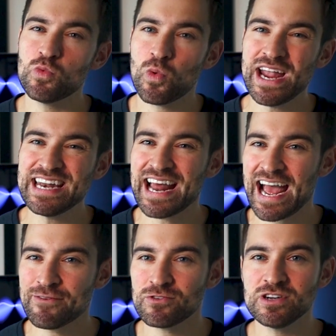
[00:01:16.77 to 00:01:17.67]
weighted
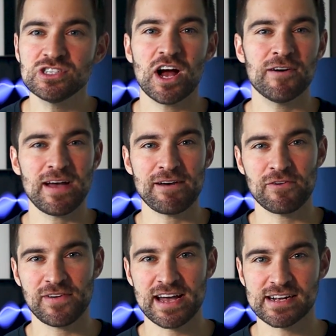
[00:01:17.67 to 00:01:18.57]
average of f
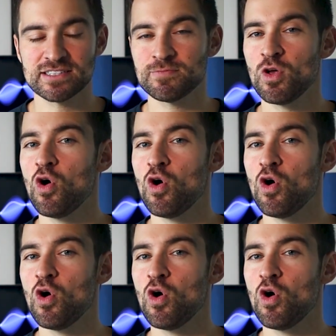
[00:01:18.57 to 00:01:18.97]
of x